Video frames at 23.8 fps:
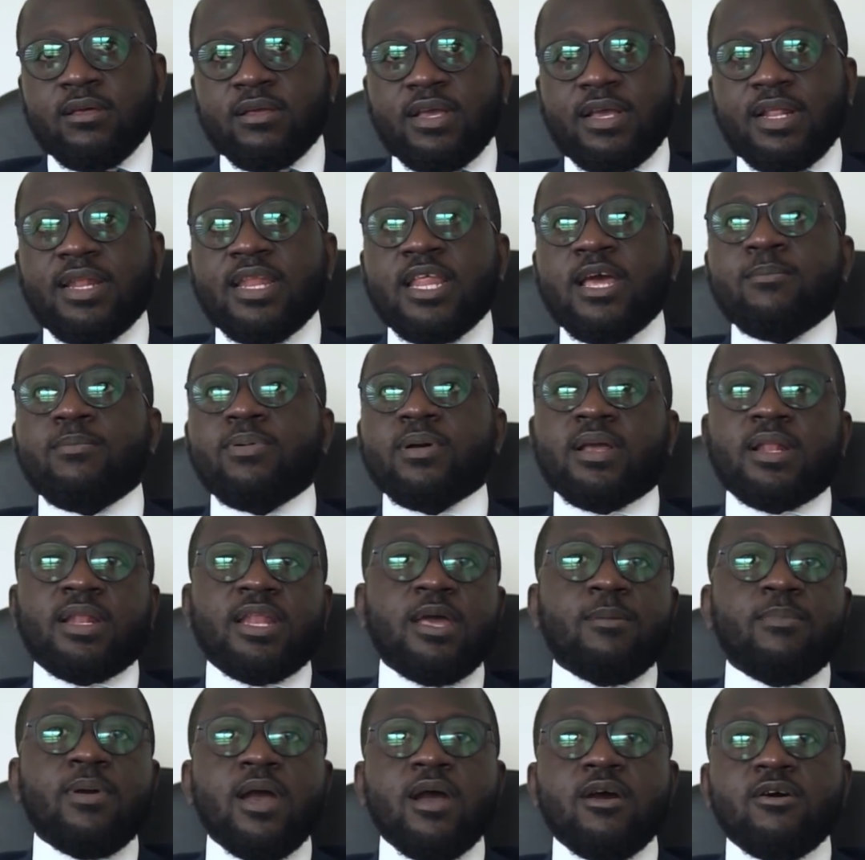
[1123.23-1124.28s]

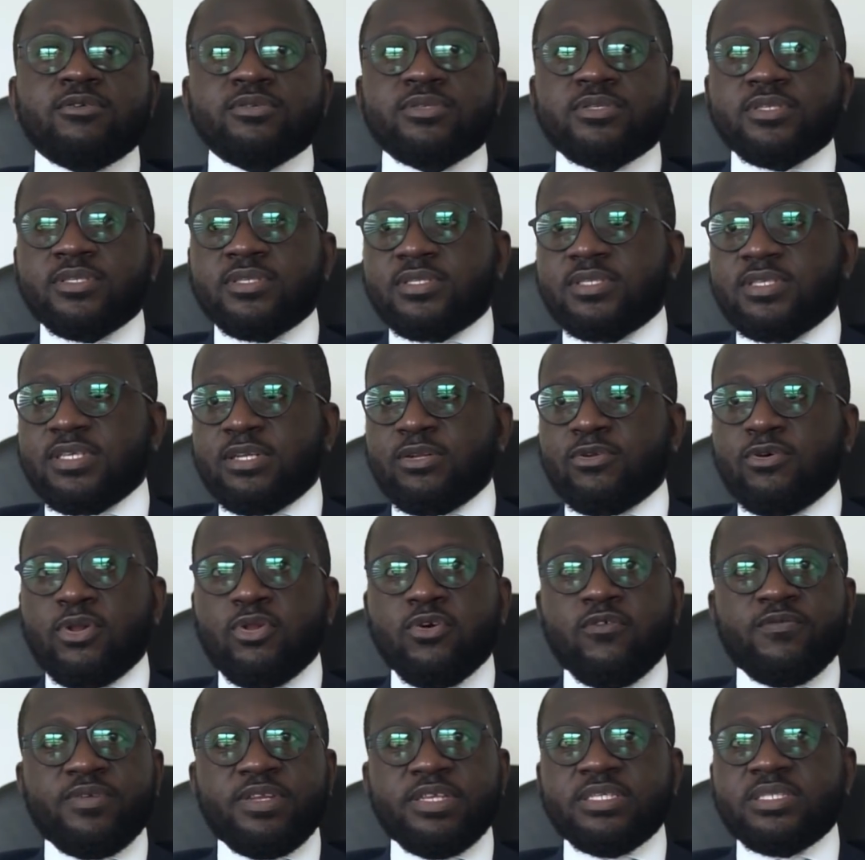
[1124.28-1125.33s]
clubhouses in all
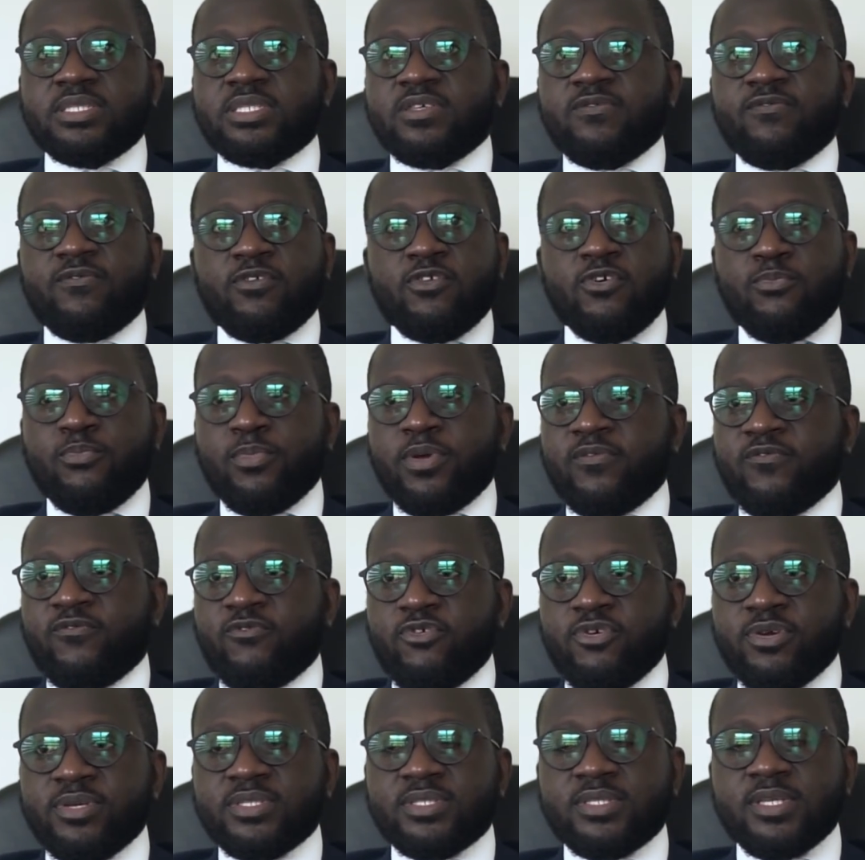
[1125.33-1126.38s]
of these development,
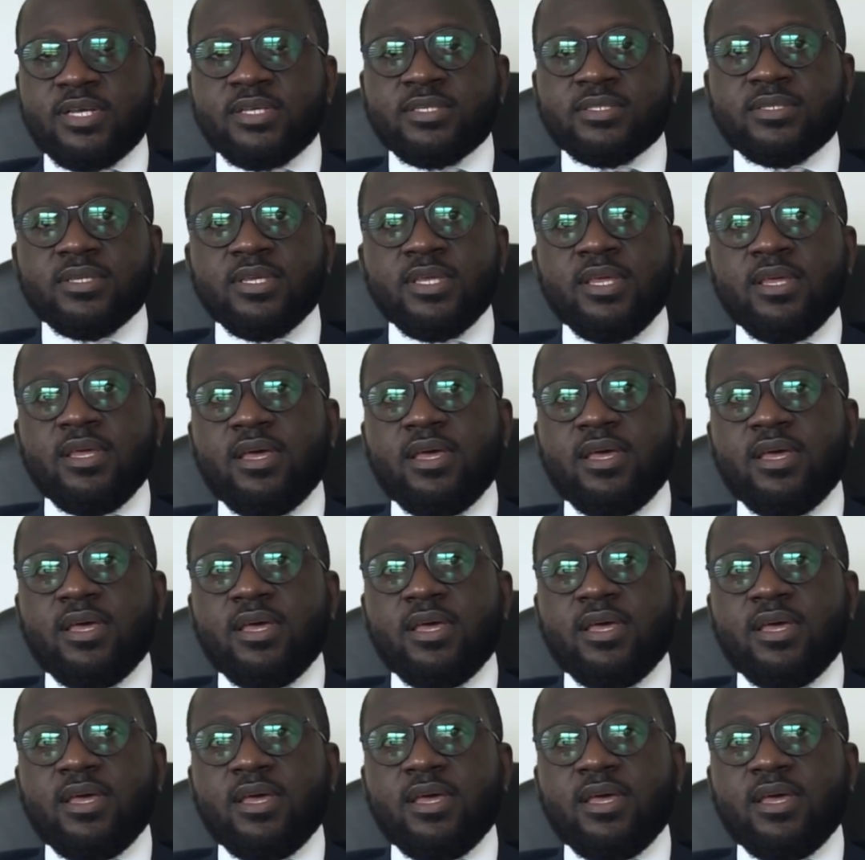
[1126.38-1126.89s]
for instance.